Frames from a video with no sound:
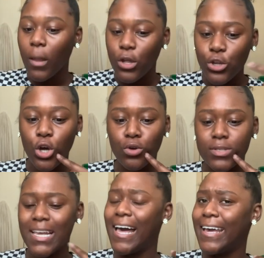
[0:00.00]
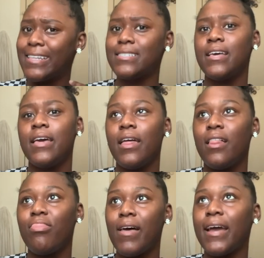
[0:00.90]
you know, signs
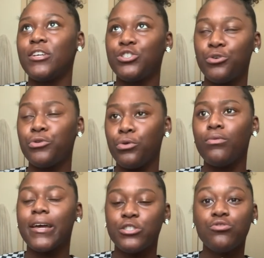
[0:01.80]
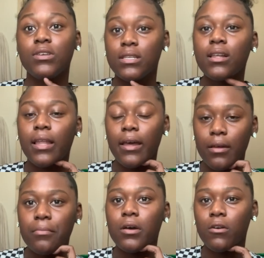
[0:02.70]
that show you that you need to let him
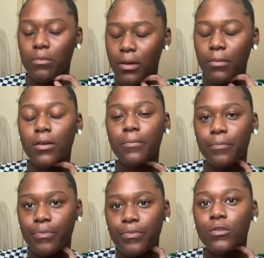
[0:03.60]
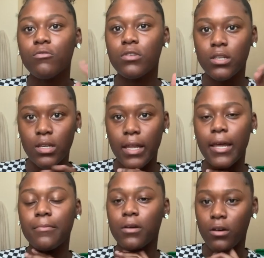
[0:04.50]
go, baby. You need to let
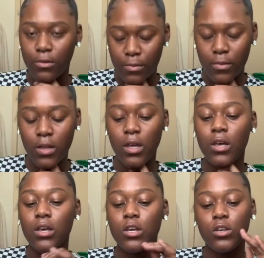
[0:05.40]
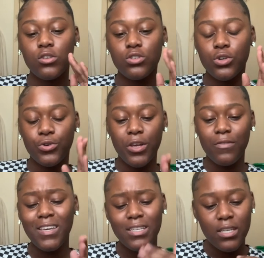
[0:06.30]
him go. So if
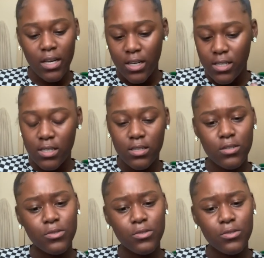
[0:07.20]
he does